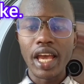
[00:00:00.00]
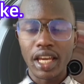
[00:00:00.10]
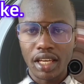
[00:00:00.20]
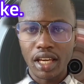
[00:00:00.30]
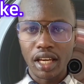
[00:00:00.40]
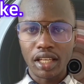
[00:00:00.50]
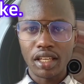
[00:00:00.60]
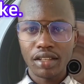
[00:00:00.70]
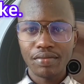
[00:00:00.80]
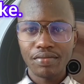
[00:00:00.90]
a
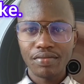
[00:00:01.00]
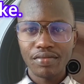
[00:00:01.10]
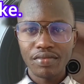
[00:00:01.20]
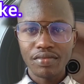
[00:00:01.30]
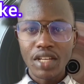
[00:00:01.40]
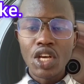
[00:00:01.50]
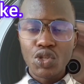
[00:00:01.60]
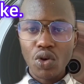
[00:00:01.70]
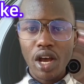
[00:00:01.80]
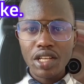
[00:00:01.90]
cake.
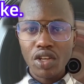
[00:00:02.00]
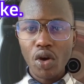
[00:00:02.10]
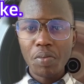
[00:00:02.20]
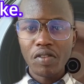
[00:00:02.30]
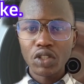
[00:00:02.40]
So guys, I hope you've